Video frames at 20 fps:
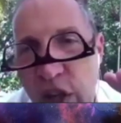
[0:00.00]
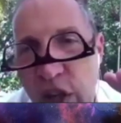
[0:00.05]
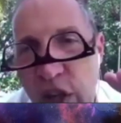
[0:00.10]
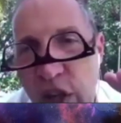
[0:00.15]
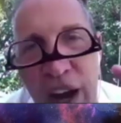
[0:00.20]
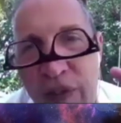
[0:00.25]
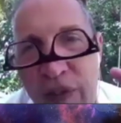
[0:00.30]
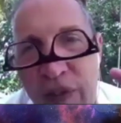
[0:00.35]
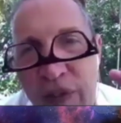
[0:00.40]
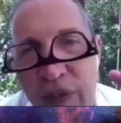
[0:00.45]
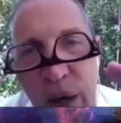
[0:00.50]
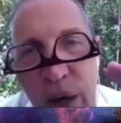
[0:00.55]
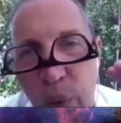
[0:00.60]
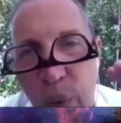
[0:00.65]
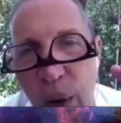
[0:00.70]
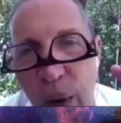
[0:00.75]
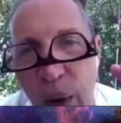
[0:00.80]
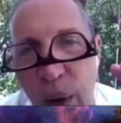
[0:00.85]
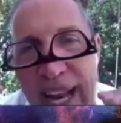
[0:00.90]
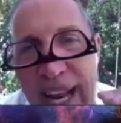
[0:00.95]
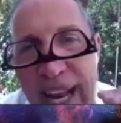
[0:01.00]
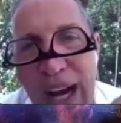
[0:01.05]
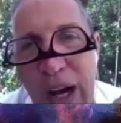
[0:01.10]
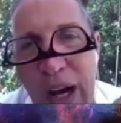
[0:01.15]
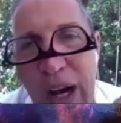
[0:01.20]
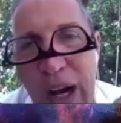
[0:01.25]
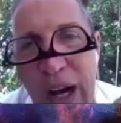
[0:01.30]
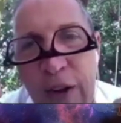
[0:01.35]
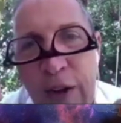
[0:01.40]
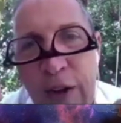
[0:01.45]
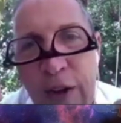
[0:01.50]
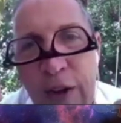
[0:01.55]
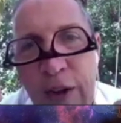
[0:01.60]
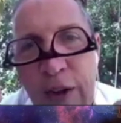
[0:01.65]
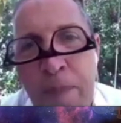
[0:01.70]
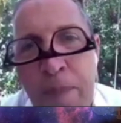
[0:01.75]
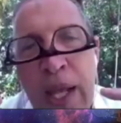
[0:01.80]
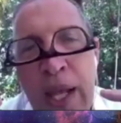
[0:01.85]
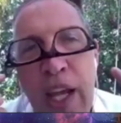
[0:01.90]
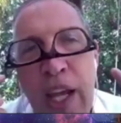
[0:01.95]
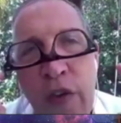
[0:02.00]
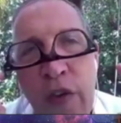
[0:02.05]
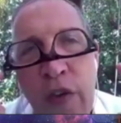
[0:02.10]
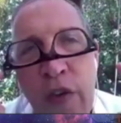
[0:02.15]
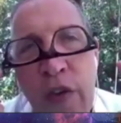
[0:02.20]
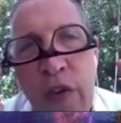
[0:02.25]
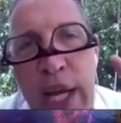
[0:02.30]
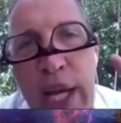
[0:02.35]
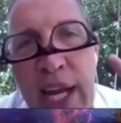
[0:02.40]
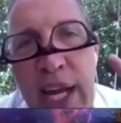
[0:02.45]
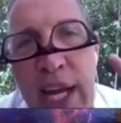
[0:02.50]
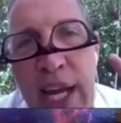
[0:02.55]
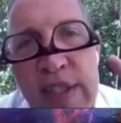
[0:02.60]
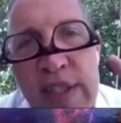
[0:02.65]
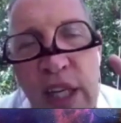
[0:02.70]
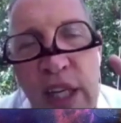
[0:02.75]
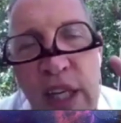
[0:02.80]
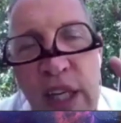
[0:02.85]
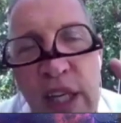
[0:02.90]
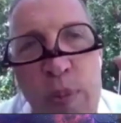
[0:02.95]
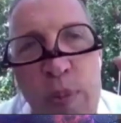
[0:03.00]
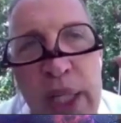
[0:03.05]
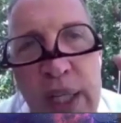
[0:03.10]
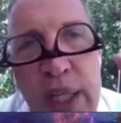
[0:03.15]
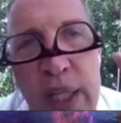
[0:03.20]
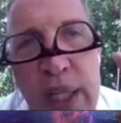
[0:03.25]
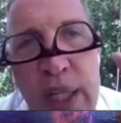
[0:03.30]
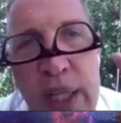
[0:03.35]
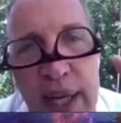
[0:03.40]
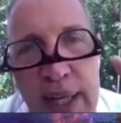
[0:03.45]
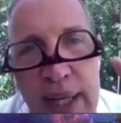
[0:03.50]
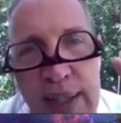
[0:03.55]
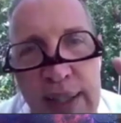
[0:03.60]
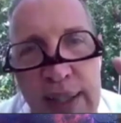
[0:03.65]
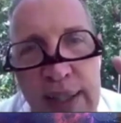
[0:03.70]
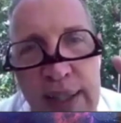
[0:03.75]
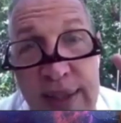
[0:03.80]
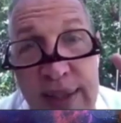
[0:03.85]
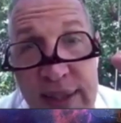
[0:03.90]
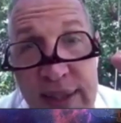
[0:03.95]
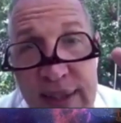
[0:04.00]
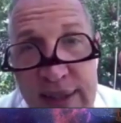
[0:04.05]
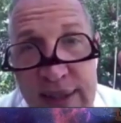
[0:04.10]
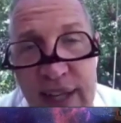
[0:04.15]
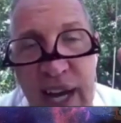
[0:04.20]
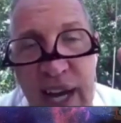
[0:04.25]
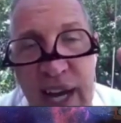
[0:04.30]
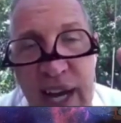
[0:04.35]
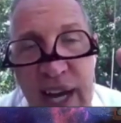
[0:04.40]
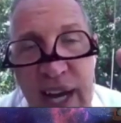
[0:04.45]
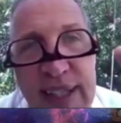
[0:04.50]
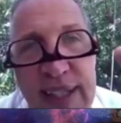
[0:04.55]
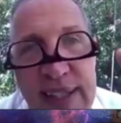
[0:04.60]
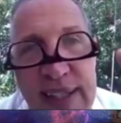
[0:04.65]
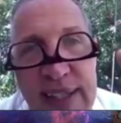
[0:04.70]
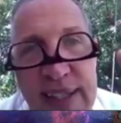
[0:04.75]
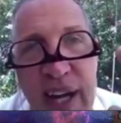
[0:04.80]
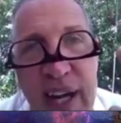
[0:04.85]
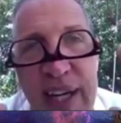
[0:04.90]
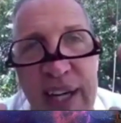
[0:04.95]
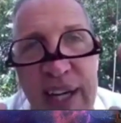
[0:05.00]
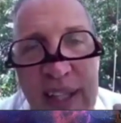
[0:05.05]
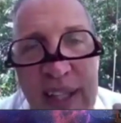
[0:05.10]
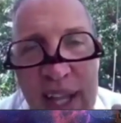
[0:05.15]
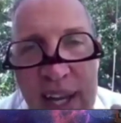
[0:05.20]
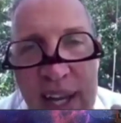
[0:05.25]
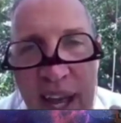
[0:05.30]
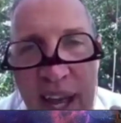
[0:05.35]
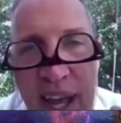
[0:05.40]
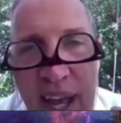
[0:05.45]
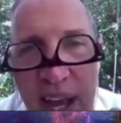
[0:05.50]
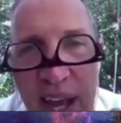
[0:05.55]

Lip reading: solve everything right now. If we as a humankind, as a society, decided that